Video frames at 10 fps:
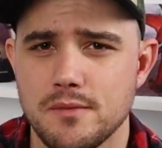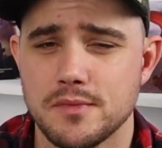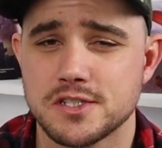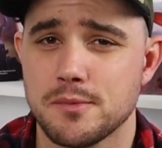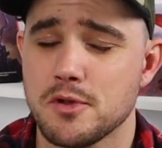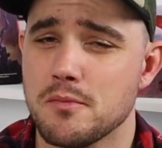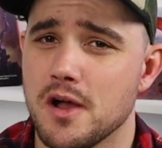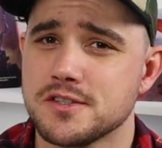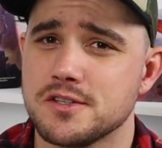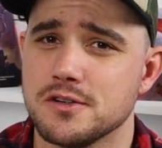Mix up your
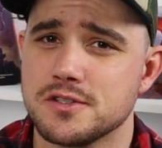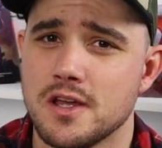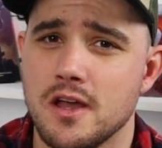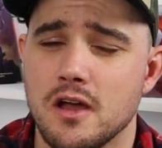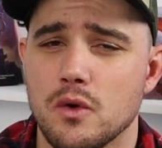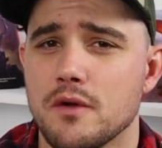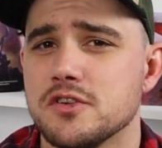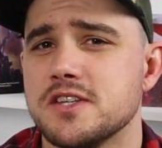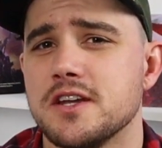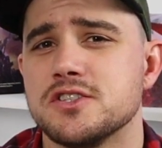monsters.
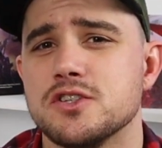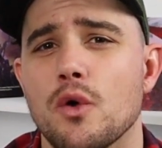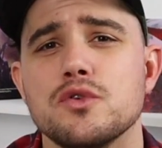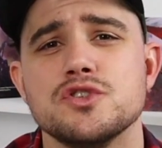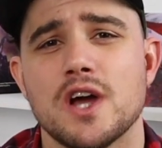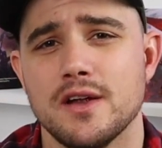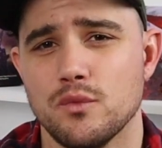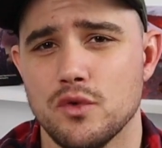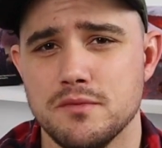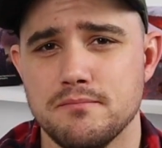Whoever said a stone
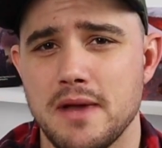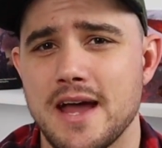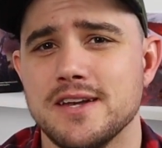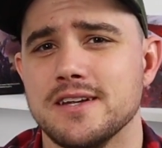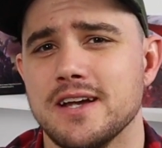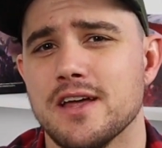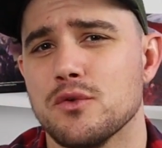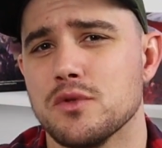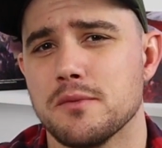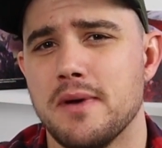giant wouldn't band
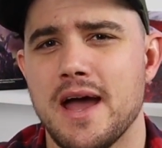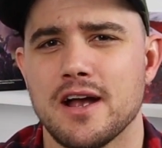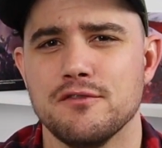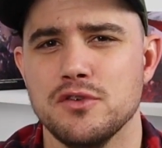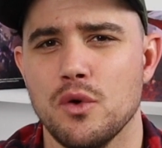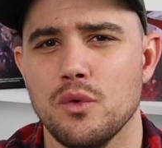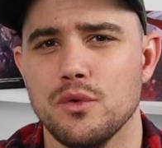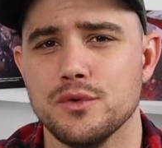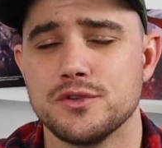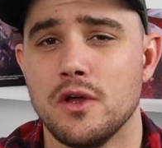together with a pack of
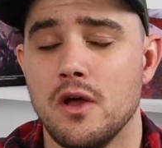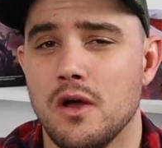gnolls,